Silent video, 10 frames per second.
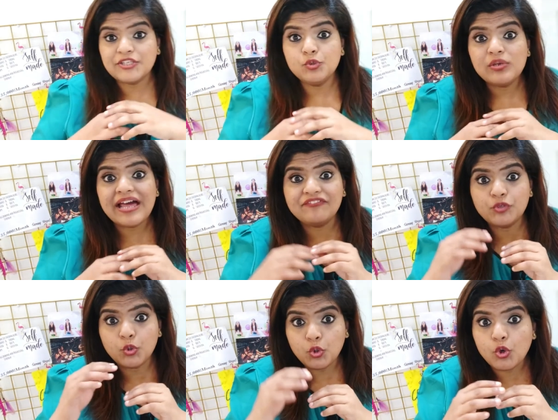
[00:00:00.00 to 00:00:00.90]
then you will
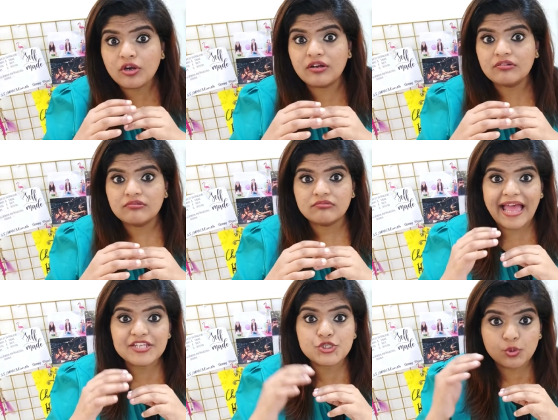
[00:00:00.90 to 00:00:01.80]
have to cook
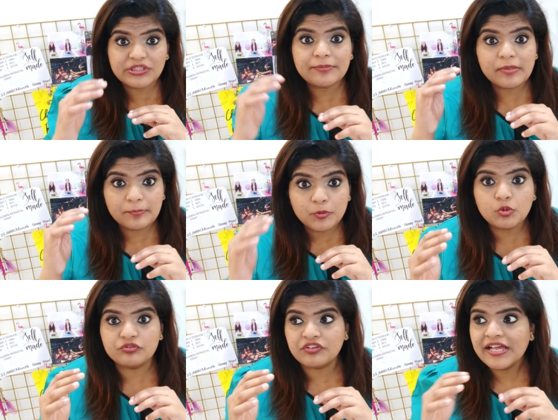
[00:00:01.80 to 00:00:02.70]
and show them a
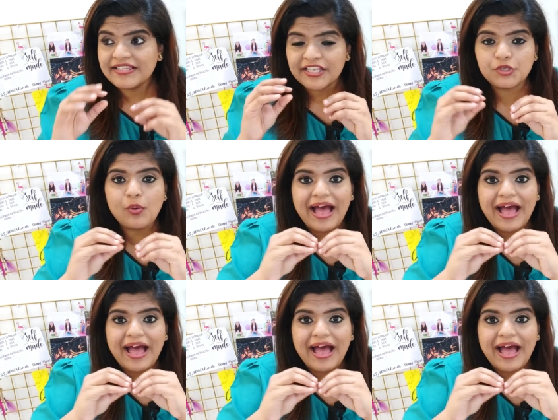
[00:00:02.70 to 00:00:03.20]
proof that